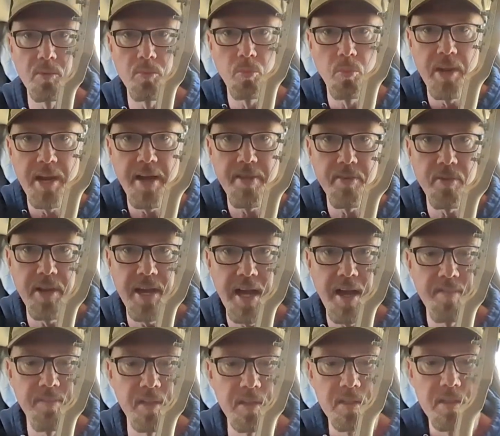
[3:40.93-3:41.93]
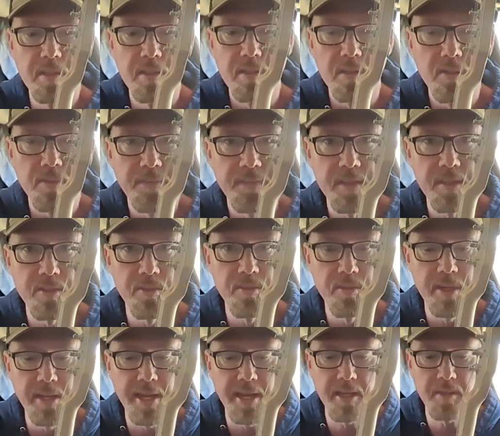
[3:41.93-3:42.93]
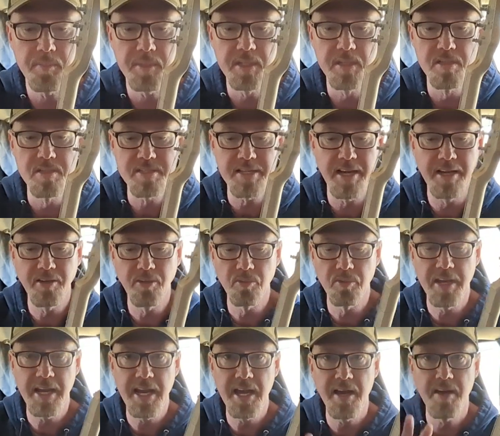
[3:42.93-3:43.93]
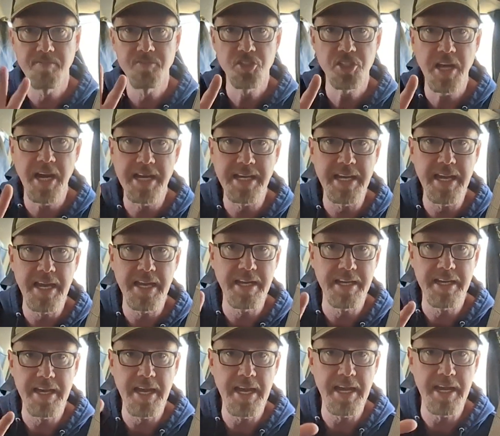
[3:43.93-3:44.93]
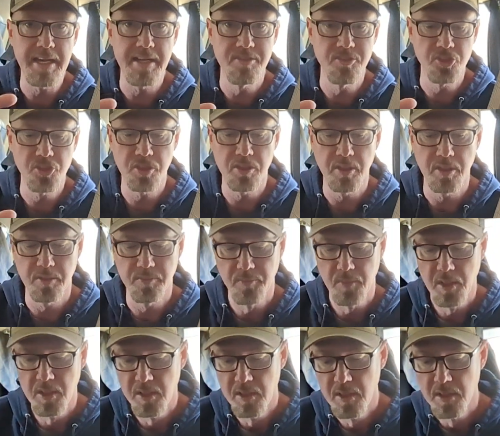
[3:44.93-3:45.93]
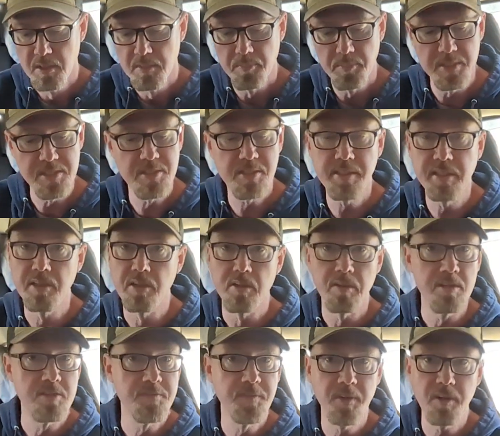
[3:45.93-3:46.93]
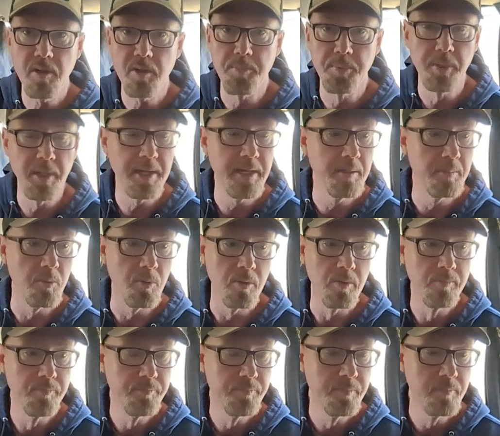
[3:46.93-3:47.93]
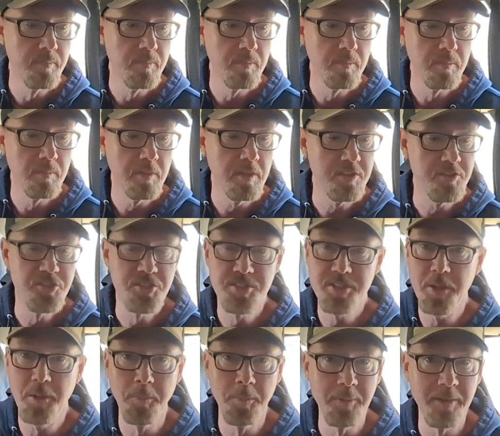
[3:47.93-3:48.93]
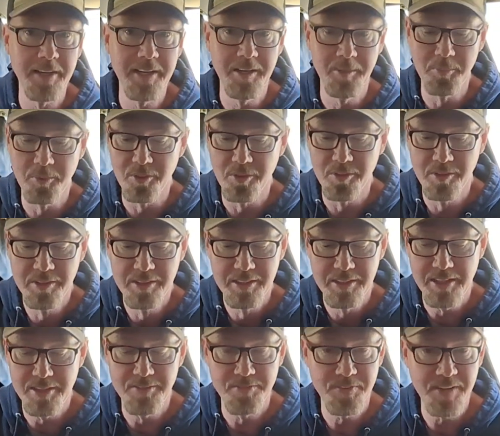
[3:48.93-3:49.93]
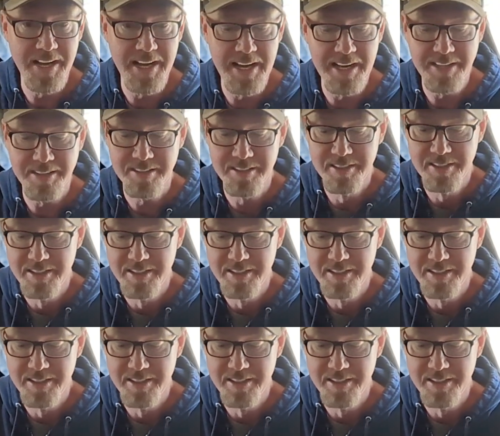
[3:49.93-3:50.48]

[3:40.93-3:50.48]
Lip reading: rather have a little thinner neck because I don't have gigantic hands. But still, it's very playable. It's so playable. In fact,